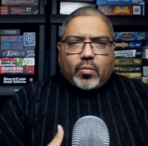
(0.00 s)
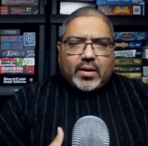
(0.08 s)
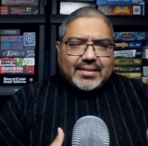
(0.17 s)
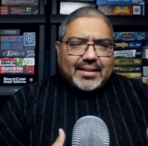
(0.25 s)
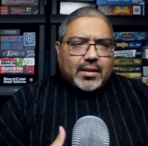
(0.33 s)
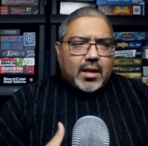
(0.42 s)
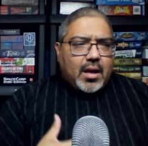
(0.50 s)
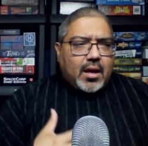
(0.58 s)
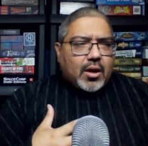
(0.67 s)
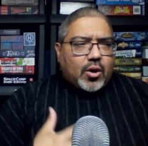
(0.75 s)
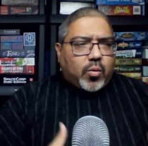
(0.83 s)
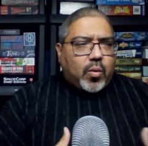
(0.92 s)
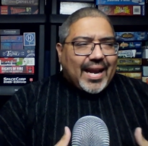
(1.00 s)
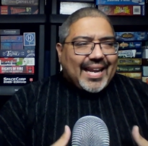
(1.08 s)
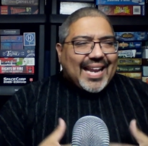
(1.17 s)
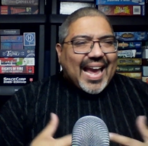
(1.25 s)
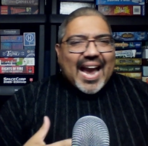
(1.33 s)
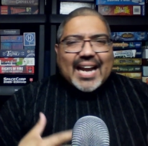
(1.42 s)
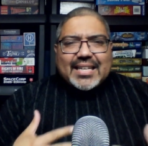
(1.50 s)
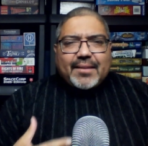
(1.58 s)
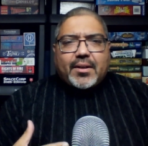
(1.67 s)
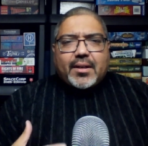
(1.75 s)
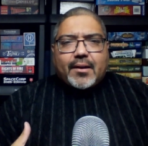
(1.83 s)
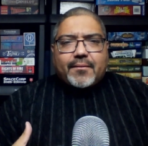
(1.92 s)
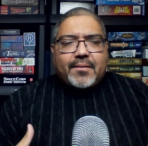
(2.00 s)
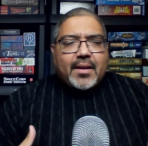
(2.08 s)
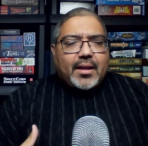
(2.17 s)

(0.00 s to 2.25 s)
wasn't quite active enough.